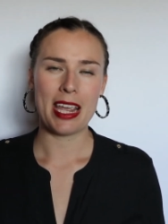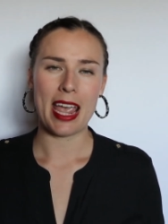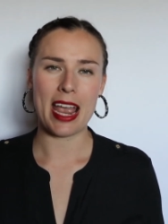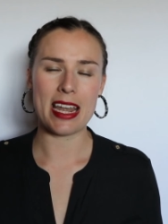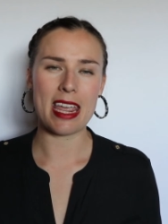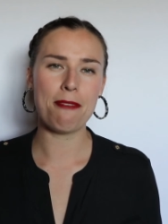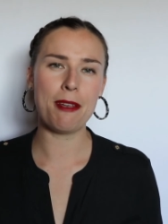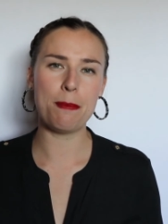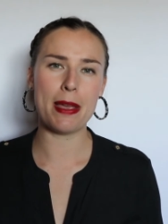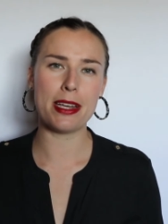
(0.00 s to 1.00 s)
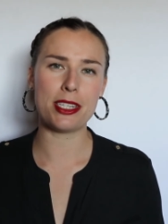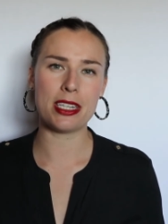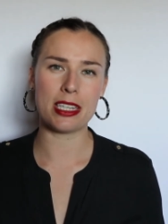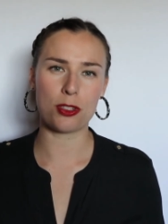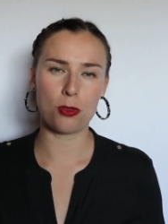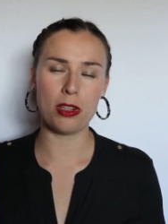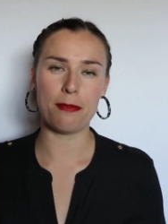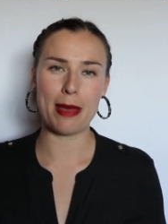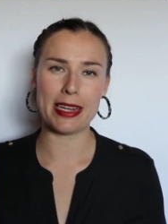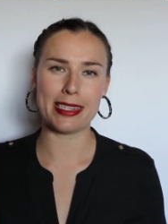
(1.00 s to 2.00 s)
And if admitted to the School of
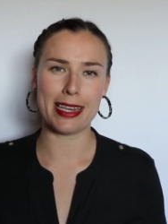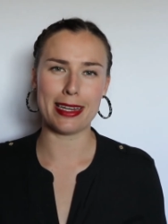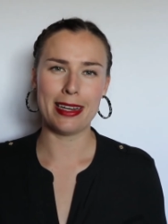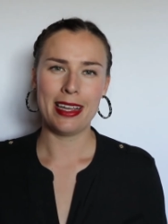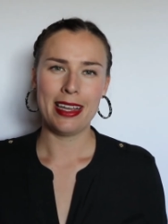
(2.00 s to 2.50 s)
Medicine,